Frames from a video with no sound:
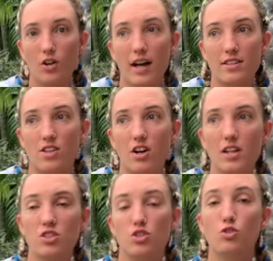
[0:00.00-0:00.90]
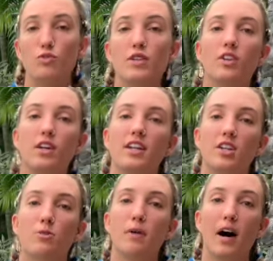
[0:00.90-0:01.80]
As long as you feel good in
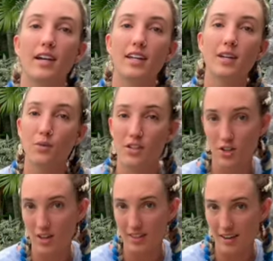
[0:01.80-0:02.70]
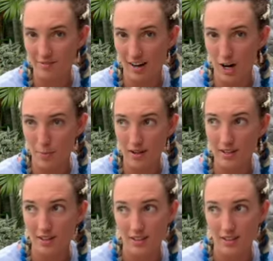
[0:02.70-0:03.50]
your body when you're in that environment,